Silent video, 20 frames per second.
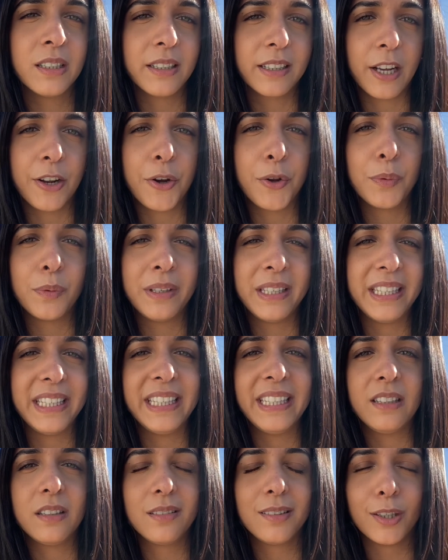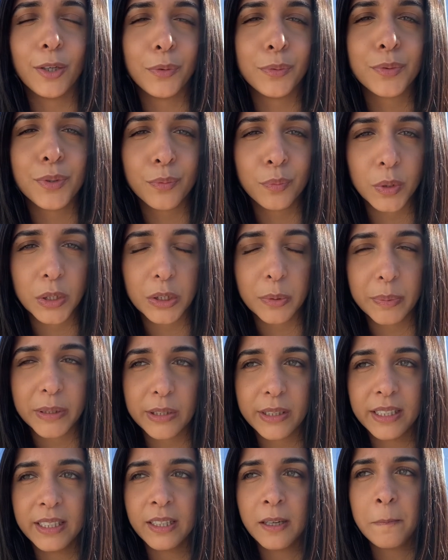Like, I don't need loads of world
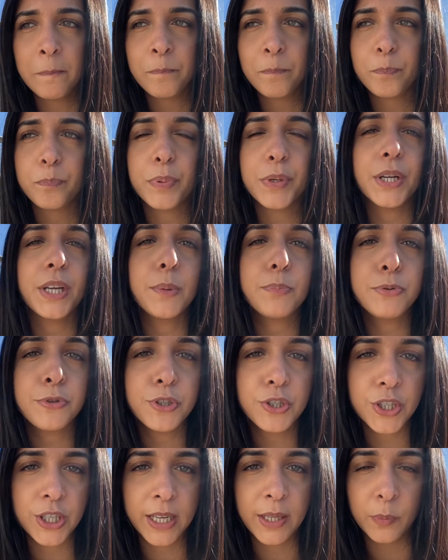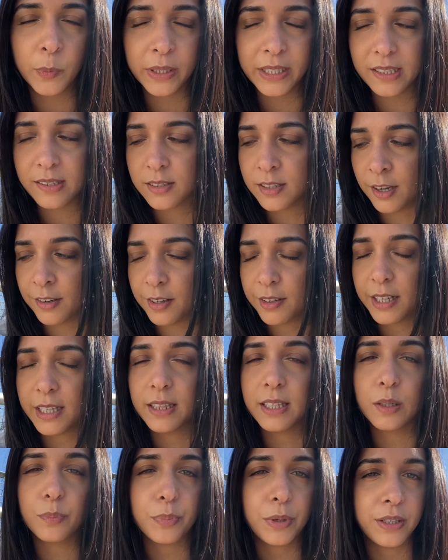building, but I appreciate when it's done, and I
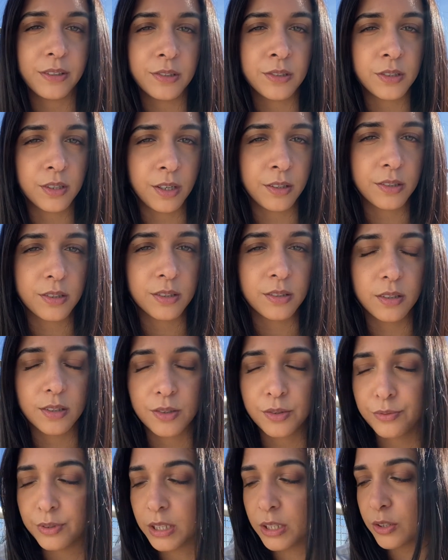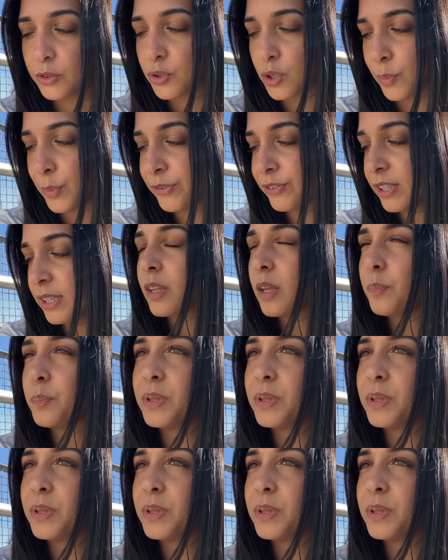think Brandon Sanderson does a really good job of it.